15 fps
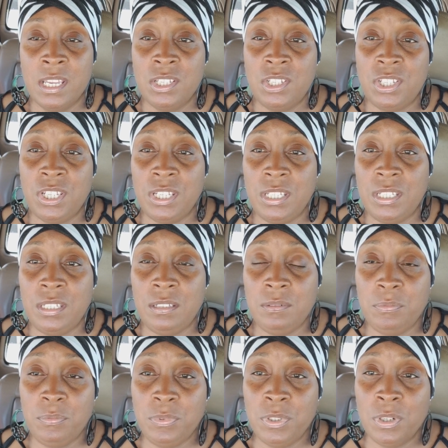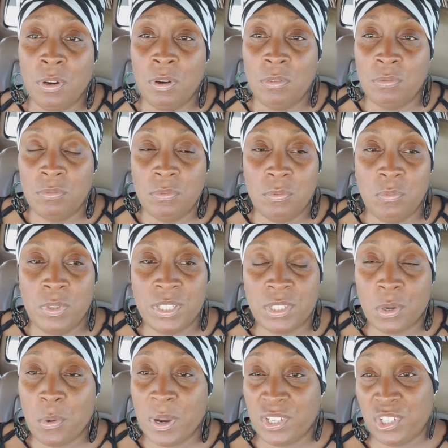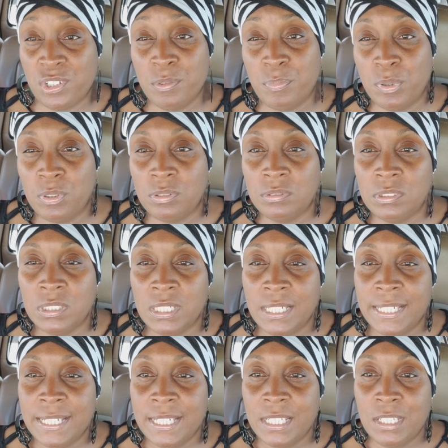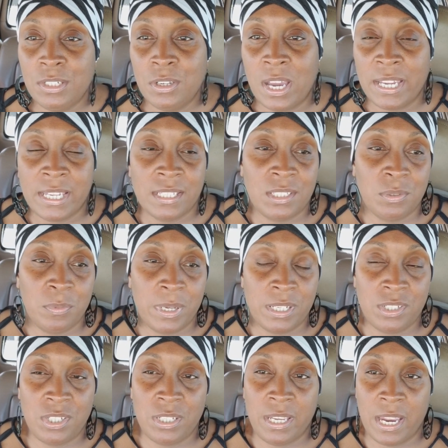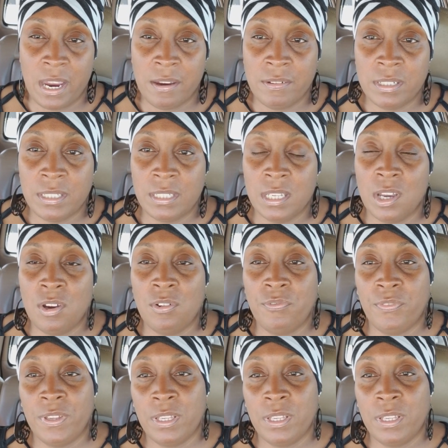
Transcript: she, you know, was questionable. You know, I guess the way that she carried herself